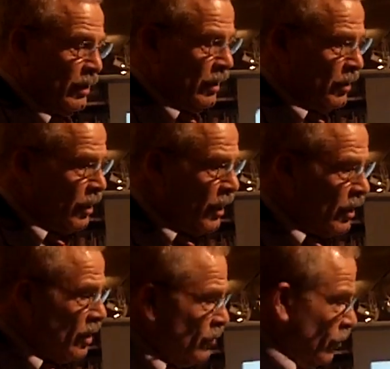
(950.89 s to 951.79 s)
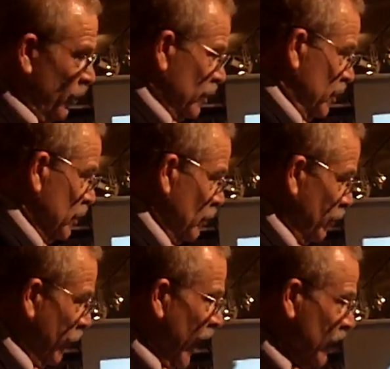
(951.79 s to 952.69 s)
uh, Chinese forces
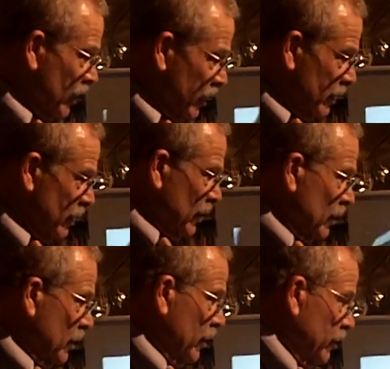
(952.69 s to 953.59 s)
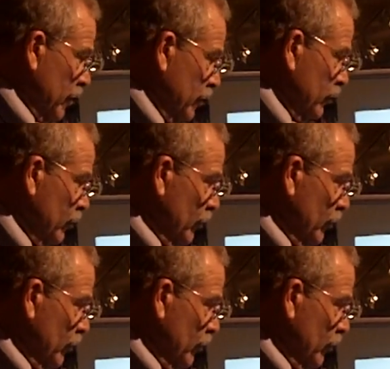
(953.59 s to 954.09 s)
backing uh,